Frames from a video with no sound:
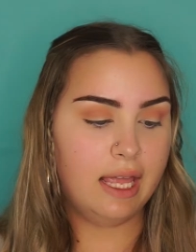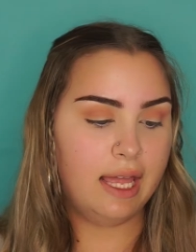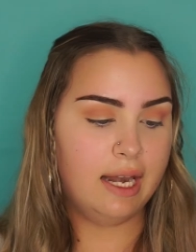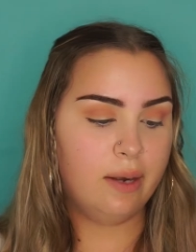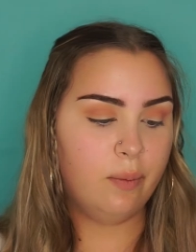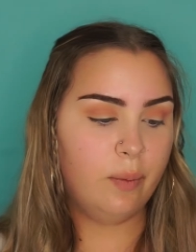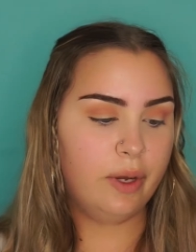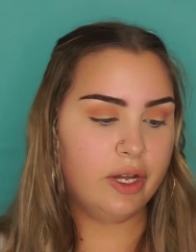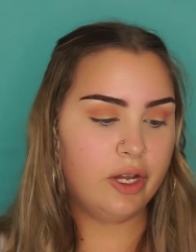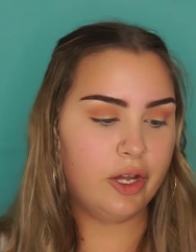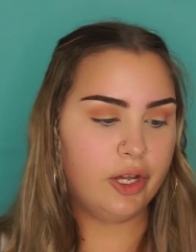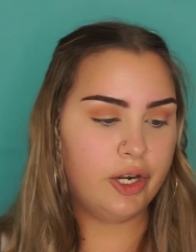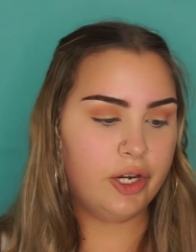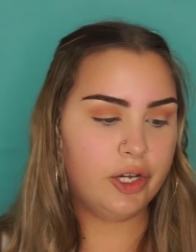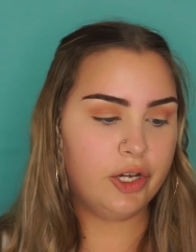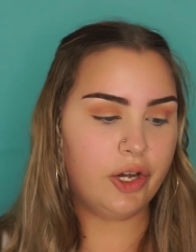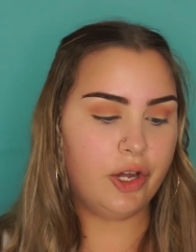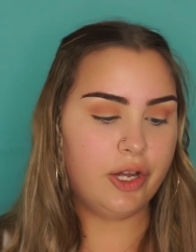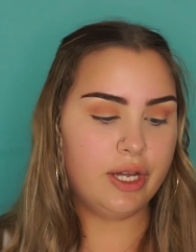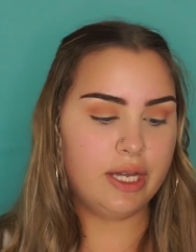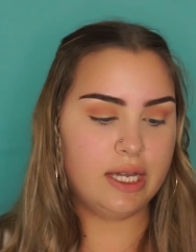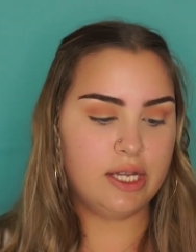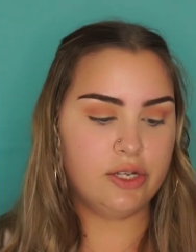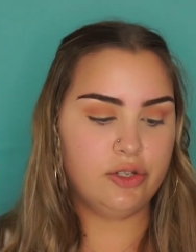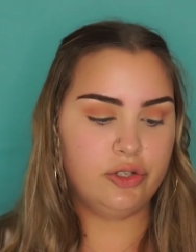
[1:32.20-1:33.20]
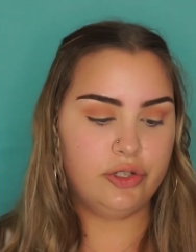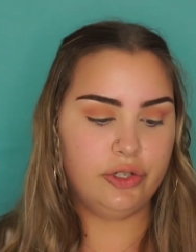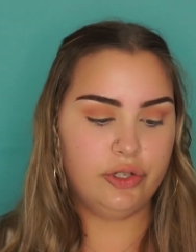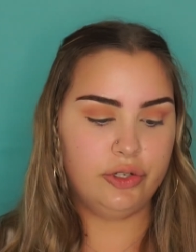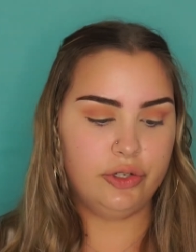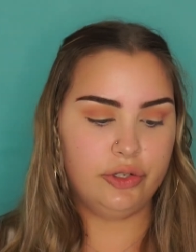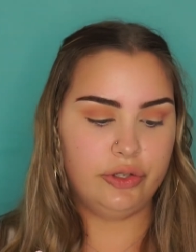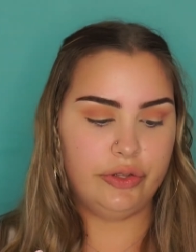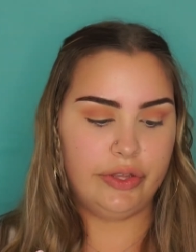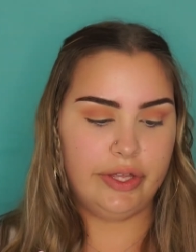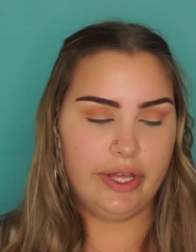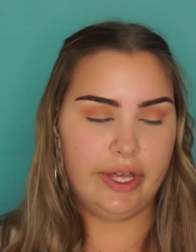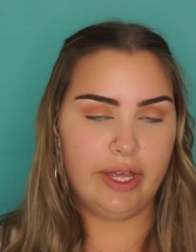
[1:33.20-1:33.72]
Then we're going to go
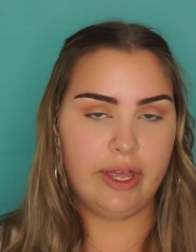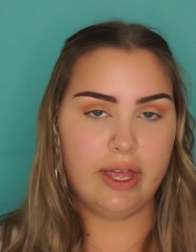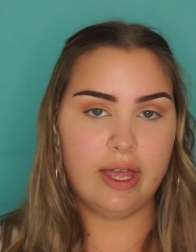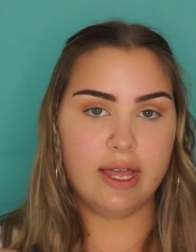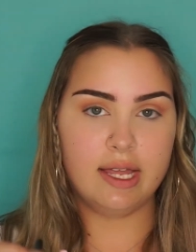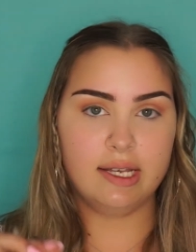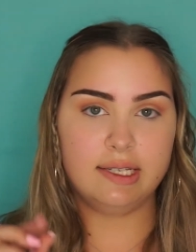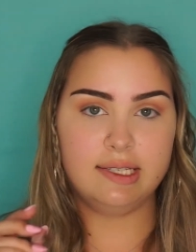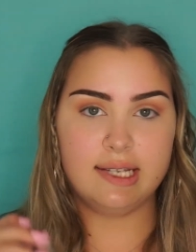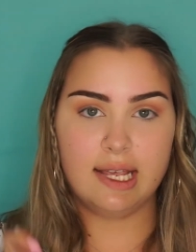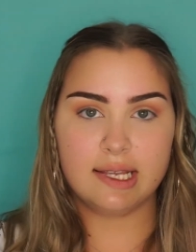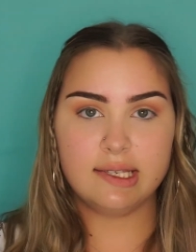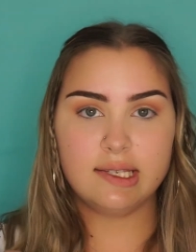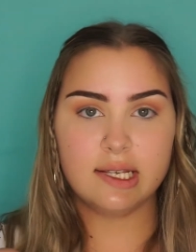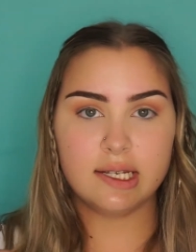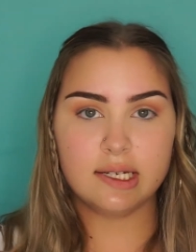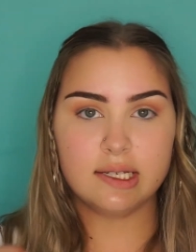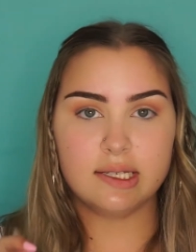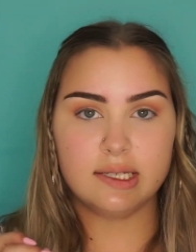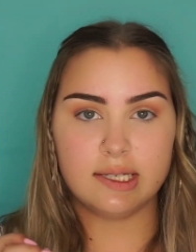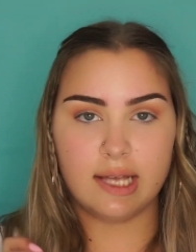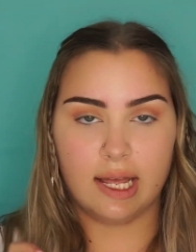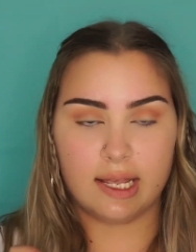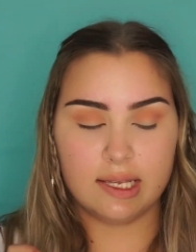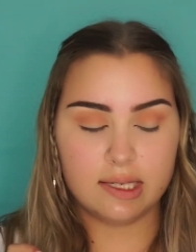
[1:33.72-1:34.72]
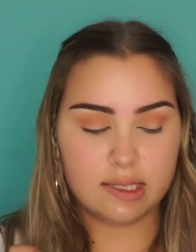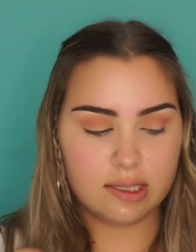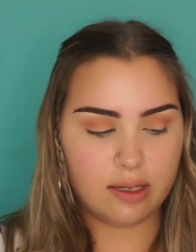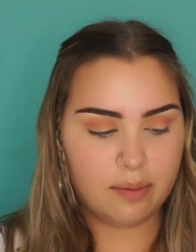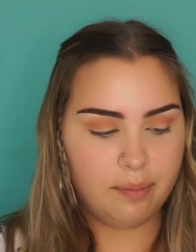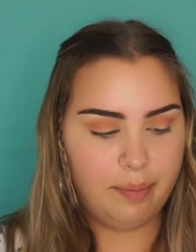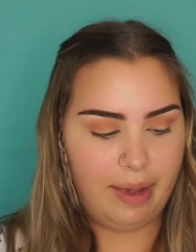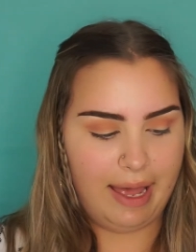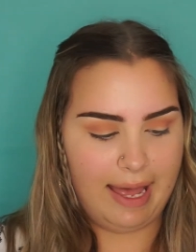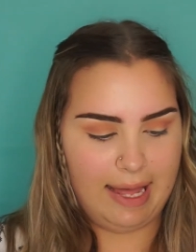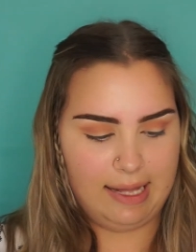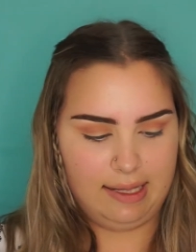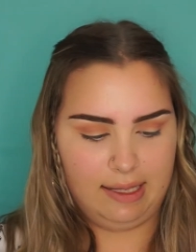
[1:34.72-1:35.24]
into the Desert
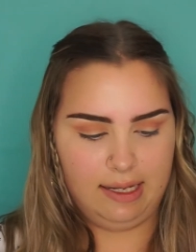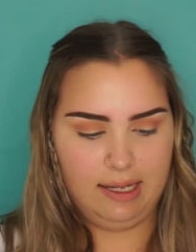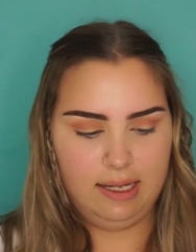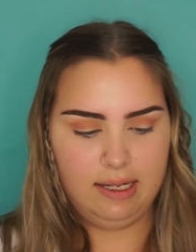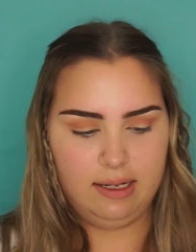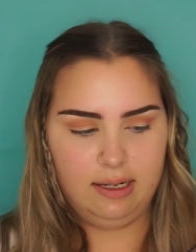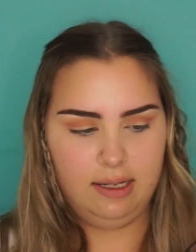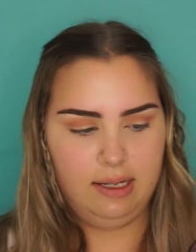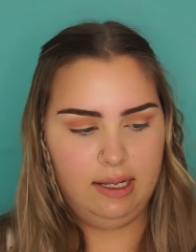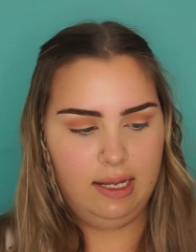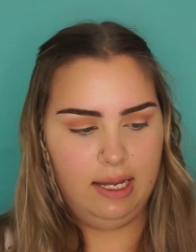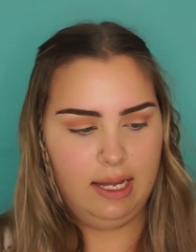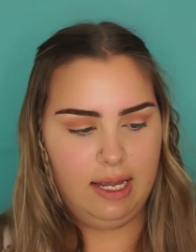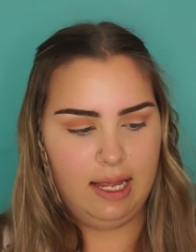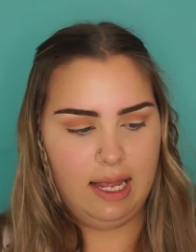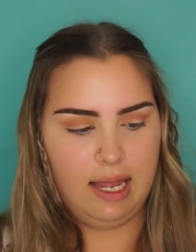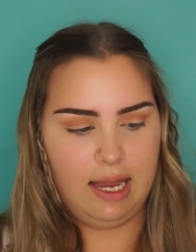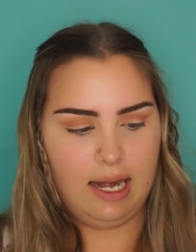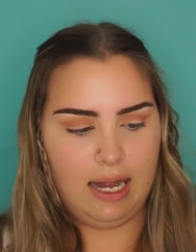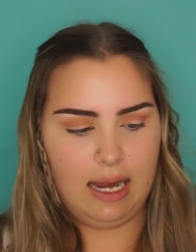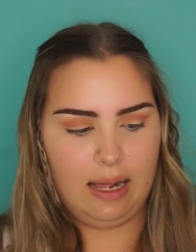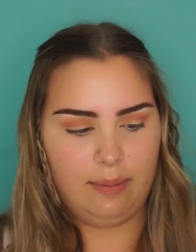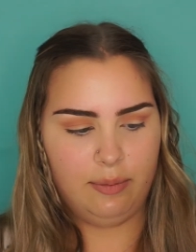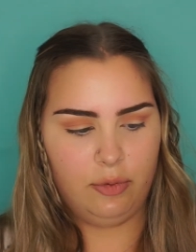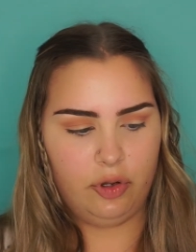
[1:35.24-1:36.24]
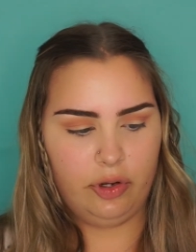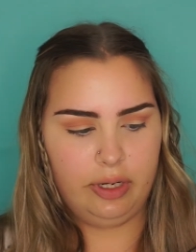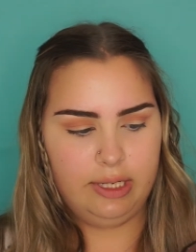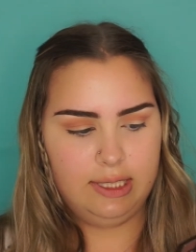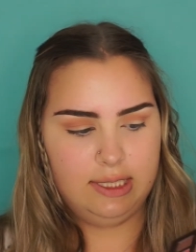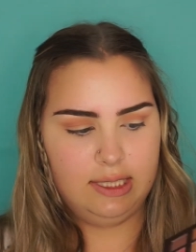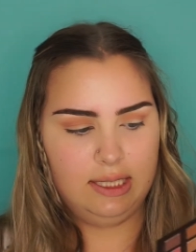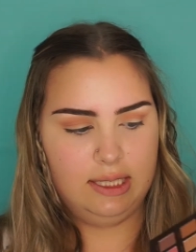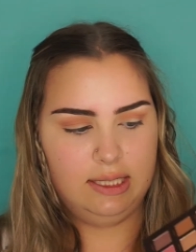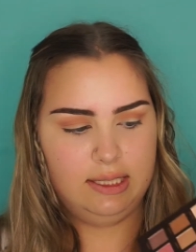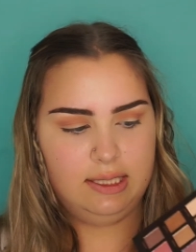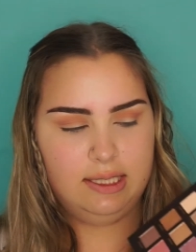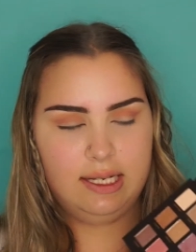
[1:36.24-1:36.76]
Dusk palette and I'm going
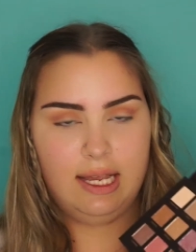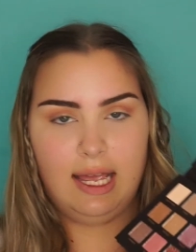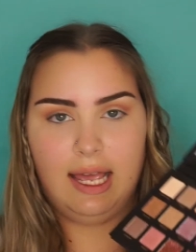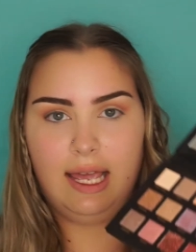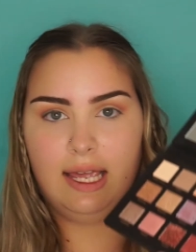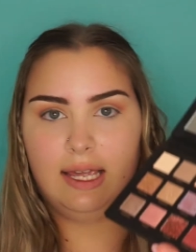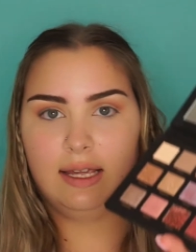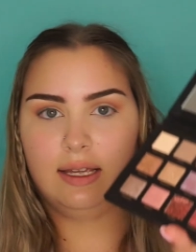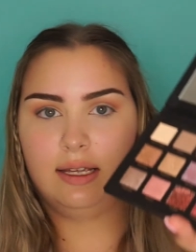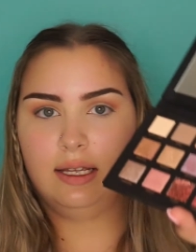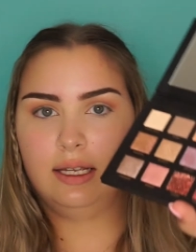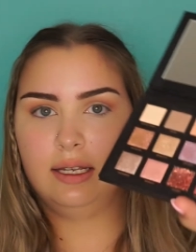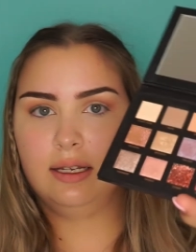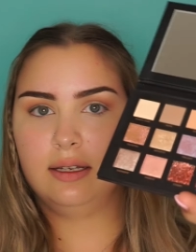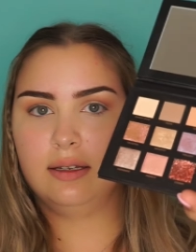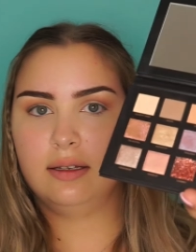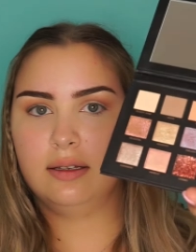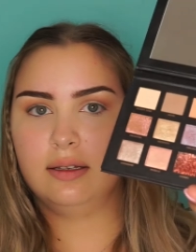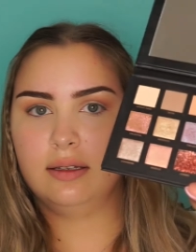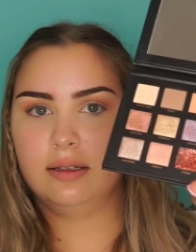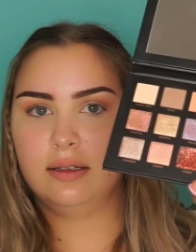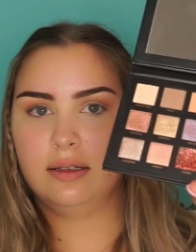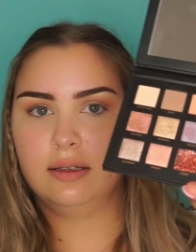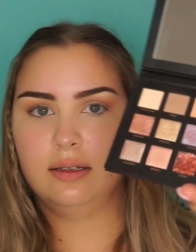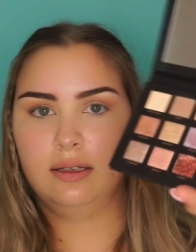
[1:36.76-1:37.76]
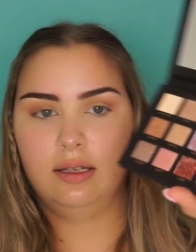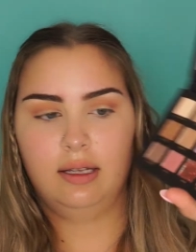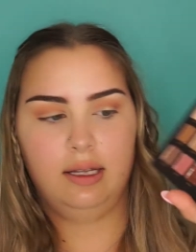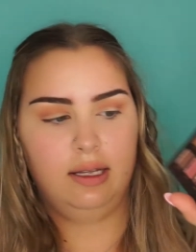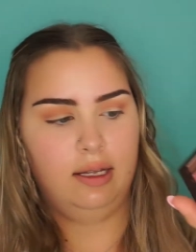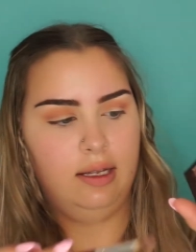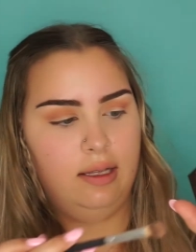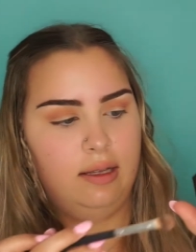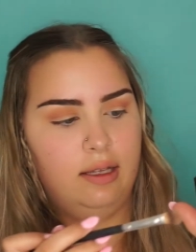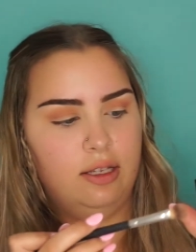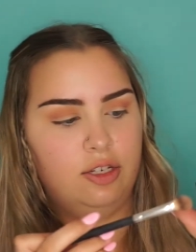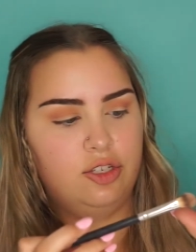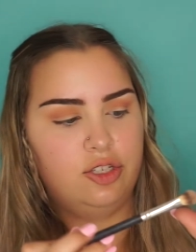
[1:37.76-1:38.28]
to take
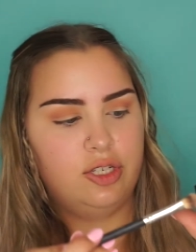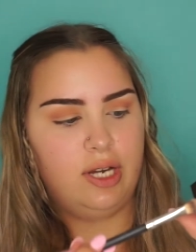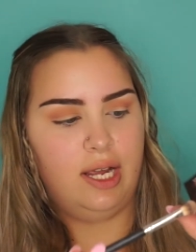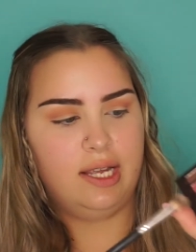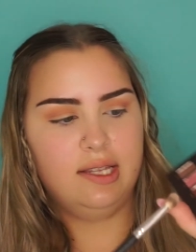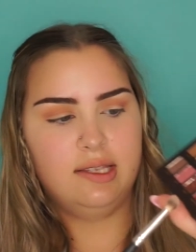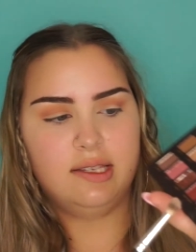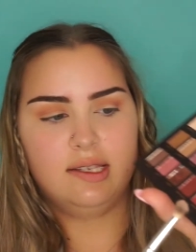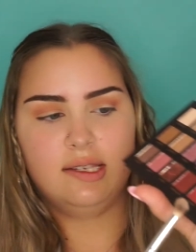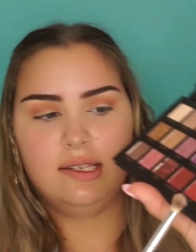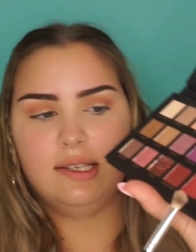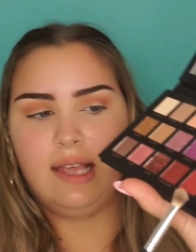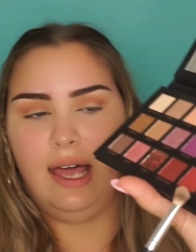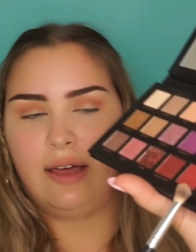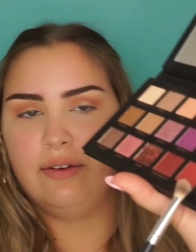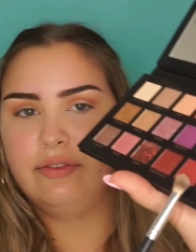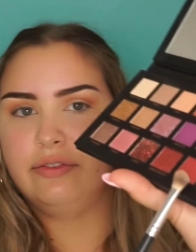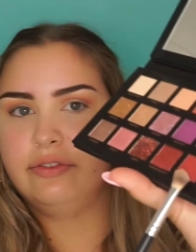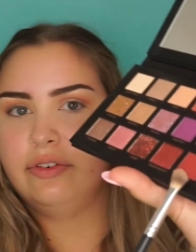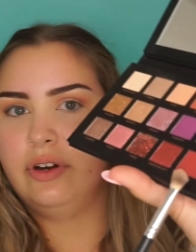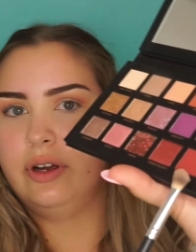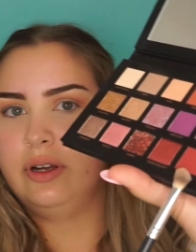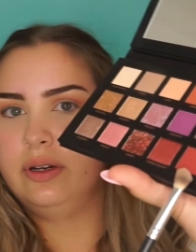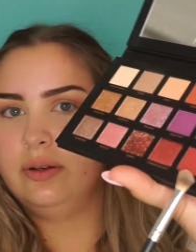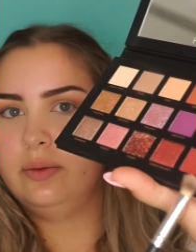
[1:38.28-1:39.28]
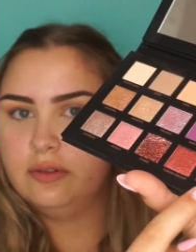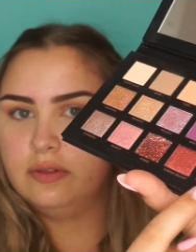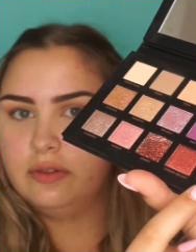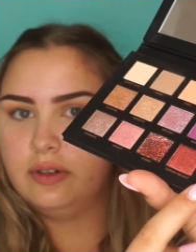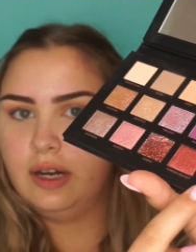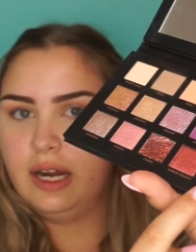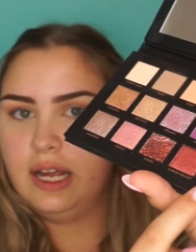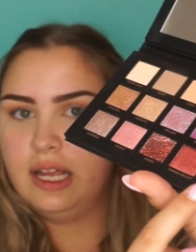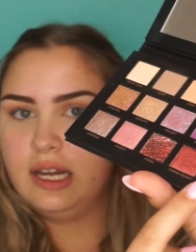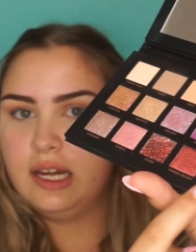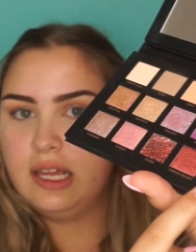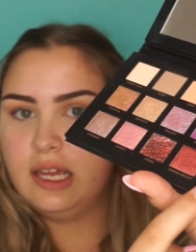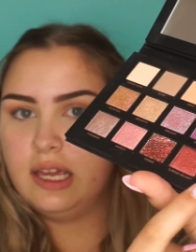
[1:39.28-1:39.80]
the shade Saffron
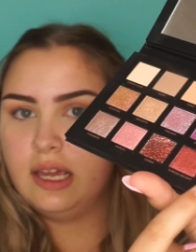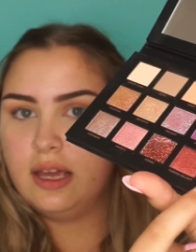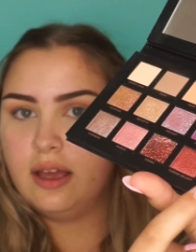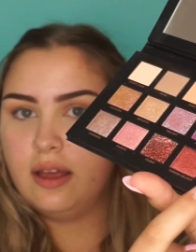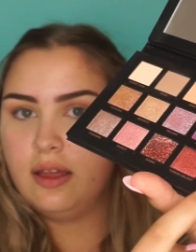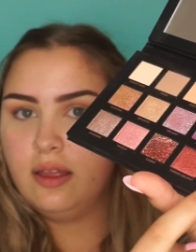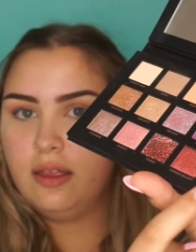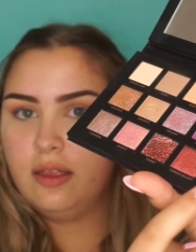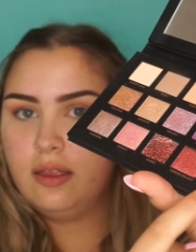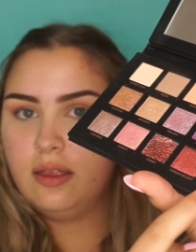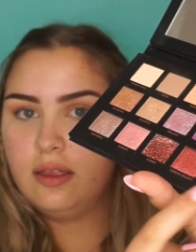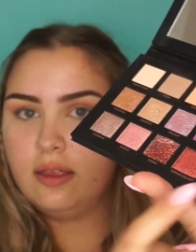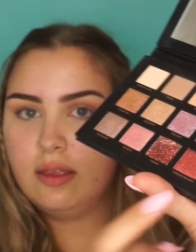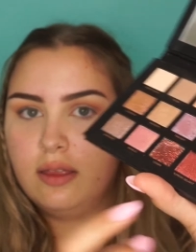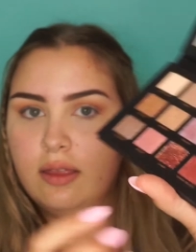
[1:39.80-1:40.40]
right here.